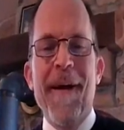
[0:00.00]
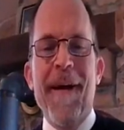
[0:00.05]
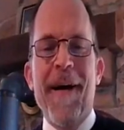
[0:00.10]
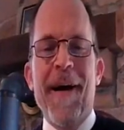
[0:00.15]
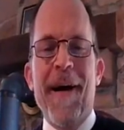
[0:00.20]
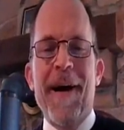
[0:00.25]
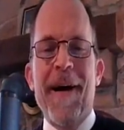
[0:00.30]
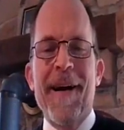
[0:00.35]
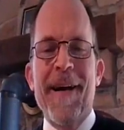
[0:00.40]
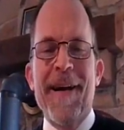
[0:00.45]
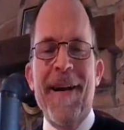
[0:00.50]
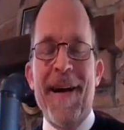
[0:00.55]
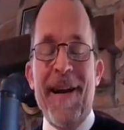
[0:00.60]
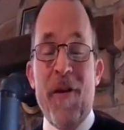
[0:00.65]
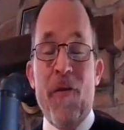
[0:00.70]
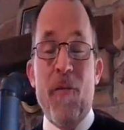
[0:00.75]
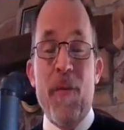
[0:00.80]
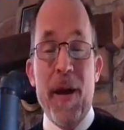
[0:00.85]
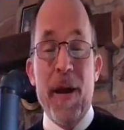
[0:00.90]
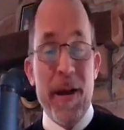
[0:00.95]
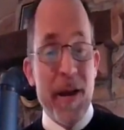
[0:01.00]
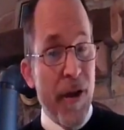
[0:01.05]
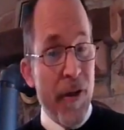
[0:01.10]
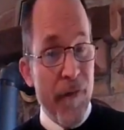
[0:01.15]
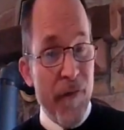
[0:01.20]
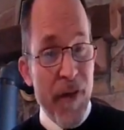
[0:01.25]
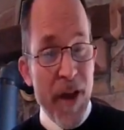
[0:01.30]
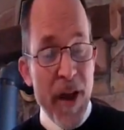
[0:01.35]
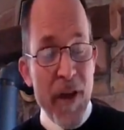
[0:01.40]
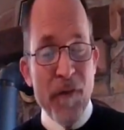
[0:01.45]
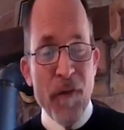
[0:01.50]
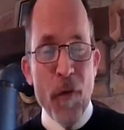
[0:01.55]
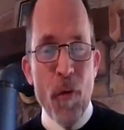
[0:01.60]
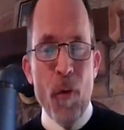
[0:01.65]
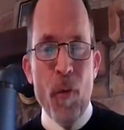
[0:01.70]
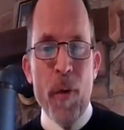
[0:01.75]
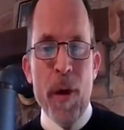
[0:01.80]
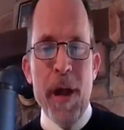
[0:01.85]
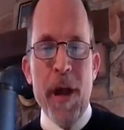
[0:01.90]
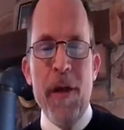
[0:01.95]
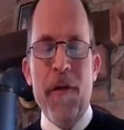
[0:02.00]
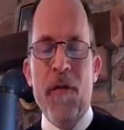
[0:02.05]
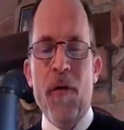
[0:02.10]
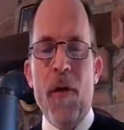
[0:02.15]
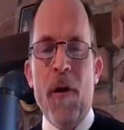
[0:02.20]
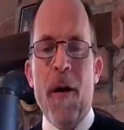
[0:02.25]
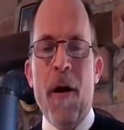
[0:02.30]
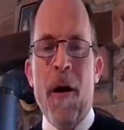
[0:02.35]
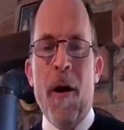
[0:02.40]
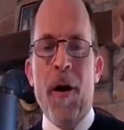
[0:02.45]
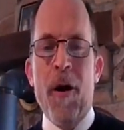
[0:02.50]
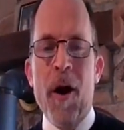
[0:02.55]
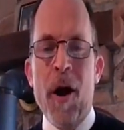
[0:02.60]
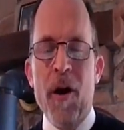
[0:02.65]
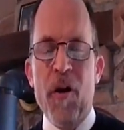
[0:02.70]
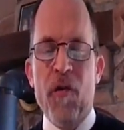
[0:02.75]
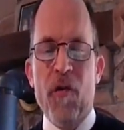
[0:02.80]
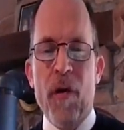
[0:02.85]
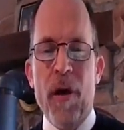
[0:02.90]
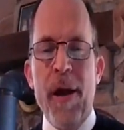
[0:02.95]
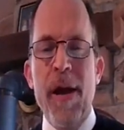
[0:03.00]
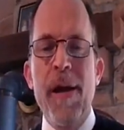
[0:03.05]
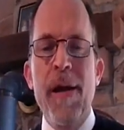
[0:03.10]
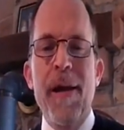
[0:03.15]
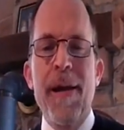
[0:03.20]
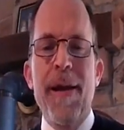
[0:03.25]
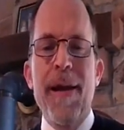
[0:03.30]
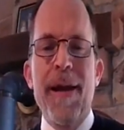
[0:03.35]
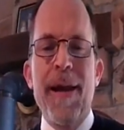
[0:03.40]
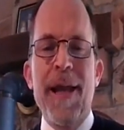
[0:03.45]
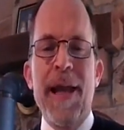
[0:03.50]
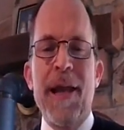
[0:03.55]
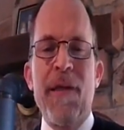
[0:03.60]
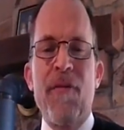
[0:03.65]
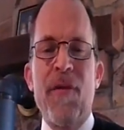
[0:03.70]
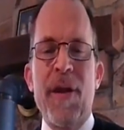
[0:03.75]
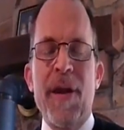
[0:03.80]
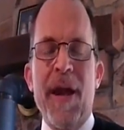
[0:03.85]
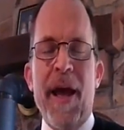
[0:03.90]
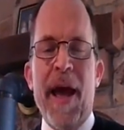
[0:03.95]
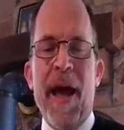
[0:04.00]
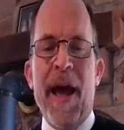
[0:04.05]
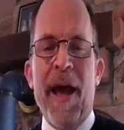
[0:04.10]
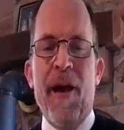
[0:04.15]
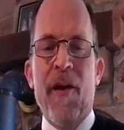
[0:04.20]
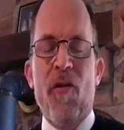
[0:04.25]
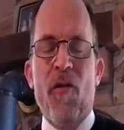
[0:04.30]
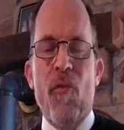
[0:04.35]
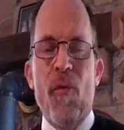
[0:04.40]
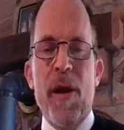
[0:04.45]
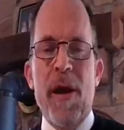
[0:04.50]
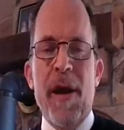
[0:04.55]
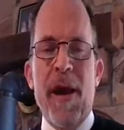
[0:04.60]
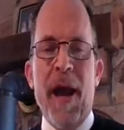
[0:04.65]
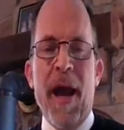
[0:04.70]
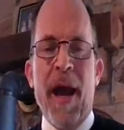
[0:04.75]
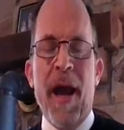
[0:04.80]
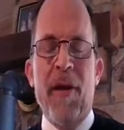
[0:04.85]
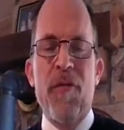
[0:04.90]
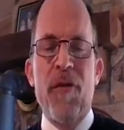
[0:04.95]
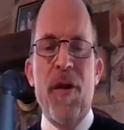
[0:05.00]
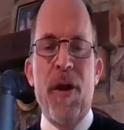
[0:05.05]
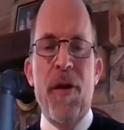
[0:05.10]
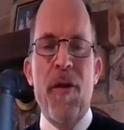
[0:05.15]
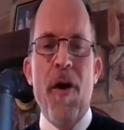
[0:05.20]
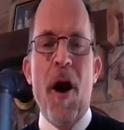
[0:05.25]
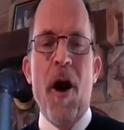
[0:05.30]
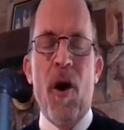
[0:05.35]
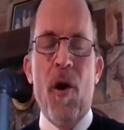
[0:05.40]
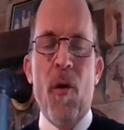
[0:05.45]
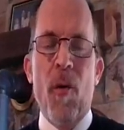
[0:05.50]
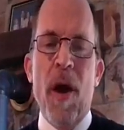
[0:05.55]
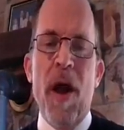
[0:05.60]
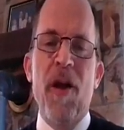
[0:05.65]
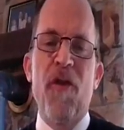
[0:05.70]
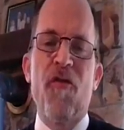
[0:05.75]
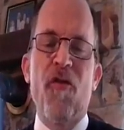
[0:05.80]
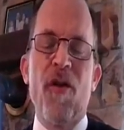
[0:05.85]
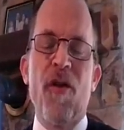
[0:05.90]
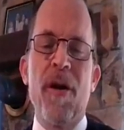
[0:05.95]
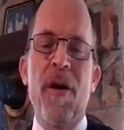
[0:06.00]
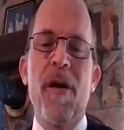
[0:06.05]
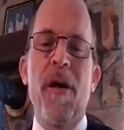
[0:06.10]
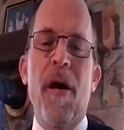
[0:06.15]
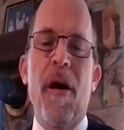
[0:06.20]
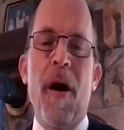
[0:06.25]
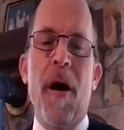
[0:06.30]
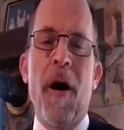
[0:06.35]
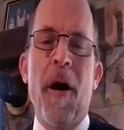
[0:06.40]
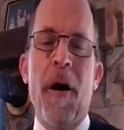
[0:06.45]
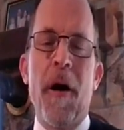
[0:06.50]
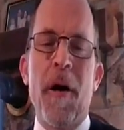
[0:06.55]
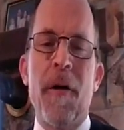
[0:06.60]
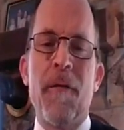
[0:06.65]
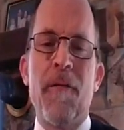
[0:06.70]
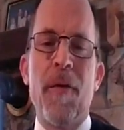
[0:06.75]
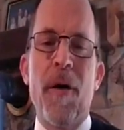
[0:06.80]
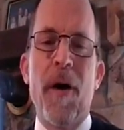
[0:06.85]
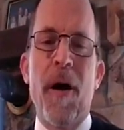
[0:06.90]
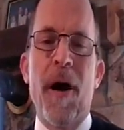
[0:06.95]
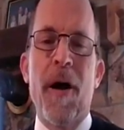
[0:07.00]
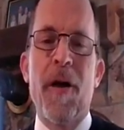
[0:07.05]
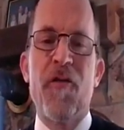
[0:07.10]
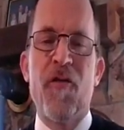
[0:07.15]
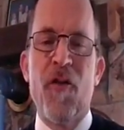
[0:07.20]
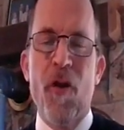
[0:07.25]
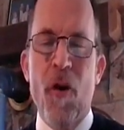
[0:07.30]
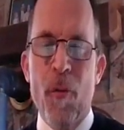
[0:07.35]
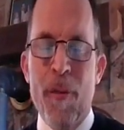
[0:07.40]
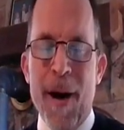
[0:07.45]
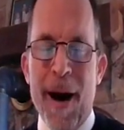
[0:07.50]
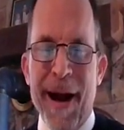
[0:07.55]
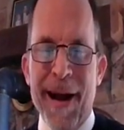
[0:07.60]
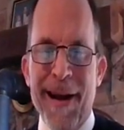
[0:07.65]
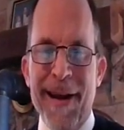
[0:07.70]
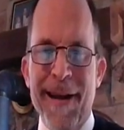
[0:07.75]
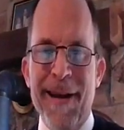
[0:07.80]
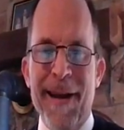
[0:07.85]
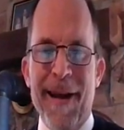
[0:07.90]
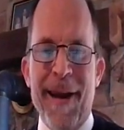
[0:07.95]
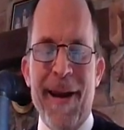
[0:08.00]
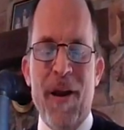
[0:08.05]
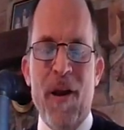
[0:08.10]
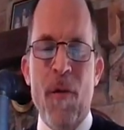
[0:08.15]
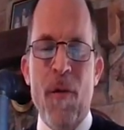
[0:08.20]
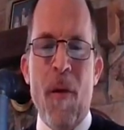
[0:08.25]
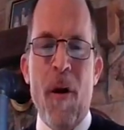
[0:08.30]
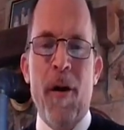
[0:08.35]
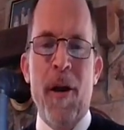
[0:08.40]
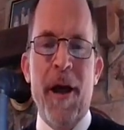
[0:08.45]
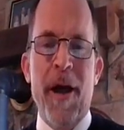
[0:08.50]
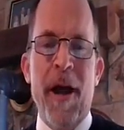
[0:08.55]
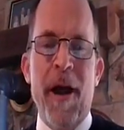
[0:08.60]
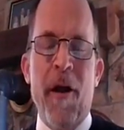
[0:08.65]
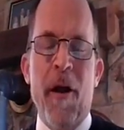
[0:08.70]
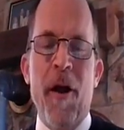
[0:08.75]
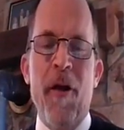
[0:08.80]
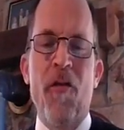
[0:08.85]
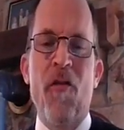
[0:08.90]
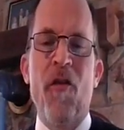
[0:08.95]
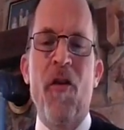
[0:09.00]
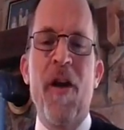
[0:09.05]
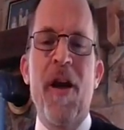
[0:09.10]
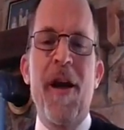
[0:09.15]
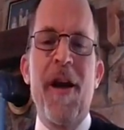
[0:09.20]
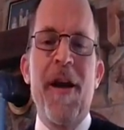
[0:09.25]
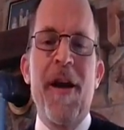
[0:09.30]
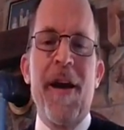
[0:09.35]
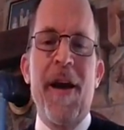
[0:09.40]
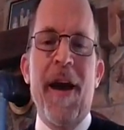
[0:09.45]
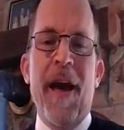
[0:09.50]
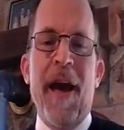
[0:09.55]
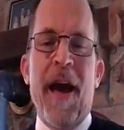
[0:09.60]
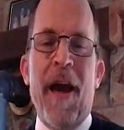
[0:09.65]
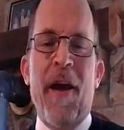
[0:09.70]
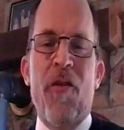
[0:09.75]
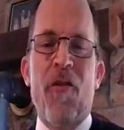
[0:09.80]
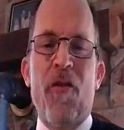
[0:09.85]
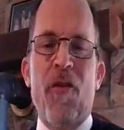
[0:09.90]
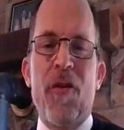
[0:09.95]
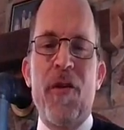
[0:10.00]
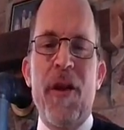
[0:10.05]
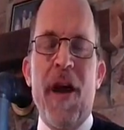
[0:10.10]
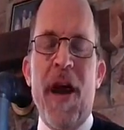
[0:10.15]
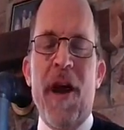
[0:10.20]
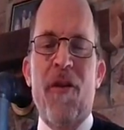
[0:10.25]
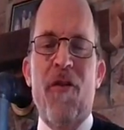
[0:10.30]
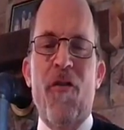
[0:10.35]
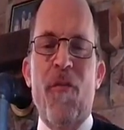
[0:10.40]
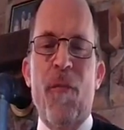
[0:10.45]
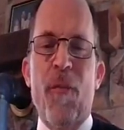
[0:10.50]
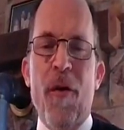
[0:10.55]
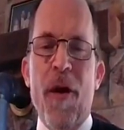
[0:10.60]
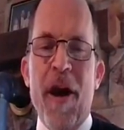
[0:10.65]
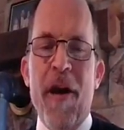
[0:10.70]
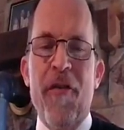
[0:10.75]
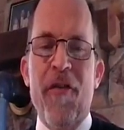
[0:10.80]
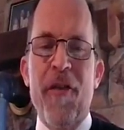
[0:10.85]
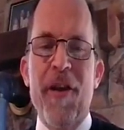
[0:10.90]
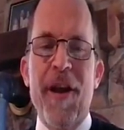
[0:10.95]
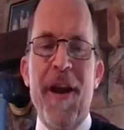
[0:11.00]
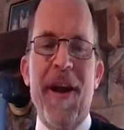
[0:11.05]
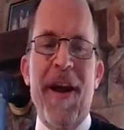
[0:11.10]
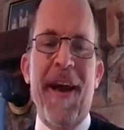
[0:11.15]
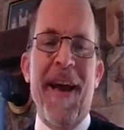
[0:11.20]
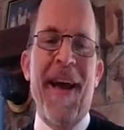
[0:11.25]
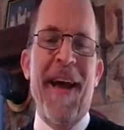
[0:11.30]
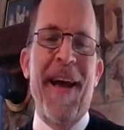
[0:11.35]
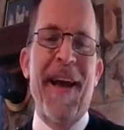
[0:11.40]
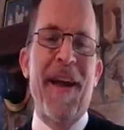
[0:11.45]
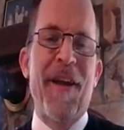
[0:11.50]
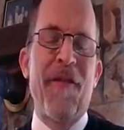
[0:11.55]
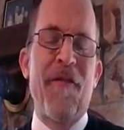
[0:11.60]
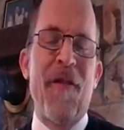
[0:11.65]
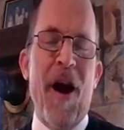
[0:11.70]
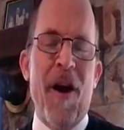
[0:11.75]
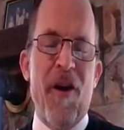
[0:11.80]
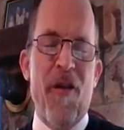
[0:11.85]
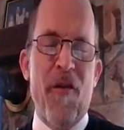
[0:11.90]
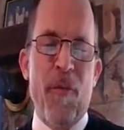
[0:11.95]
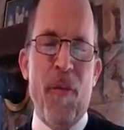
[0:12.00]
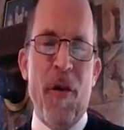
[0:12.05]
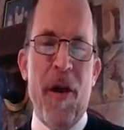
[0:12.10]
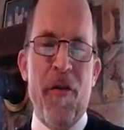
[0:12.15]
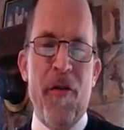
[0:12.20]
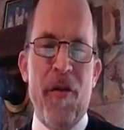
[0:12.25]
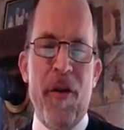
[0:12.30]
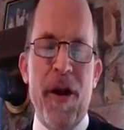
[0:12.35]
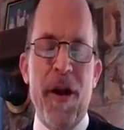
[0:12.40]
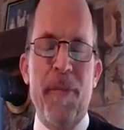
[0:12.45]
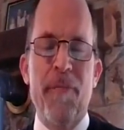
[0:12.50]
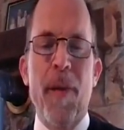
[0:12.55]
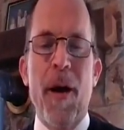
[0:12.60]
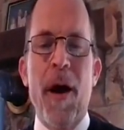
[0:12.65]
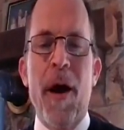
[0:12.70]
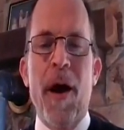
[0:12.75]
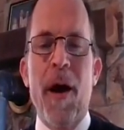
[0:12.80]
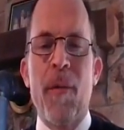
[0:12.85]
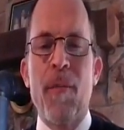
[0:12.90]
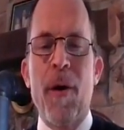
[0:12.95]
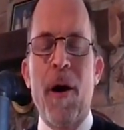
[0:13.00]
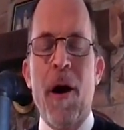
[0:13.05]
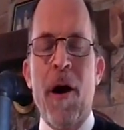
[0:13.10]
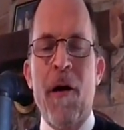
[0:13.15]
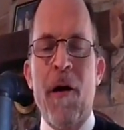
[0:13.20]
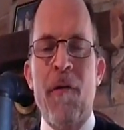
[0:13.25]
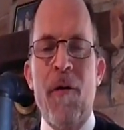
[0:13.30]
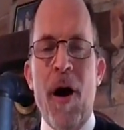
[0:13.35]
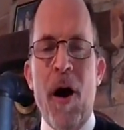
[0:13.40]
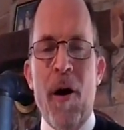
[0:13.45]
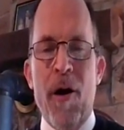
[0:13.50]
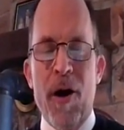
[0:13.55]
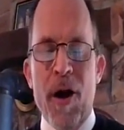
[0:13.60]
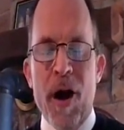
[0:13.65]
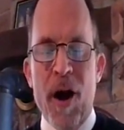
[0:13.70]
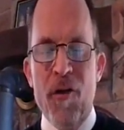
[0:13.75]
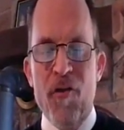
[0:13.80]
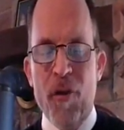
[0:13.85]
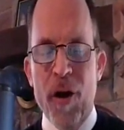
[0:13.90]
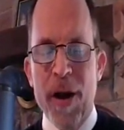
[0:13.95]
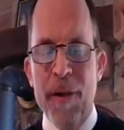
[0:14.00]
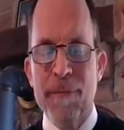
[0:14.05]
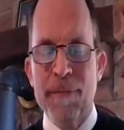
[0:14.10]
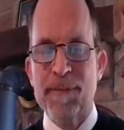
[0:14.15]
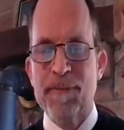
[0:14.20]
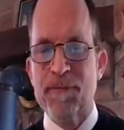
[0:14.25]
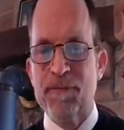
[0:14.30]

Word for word: It has been an eventful week for our country, even as we had the inauguration of Joe Biden and Kamala Harris as the next president and vice president of our country.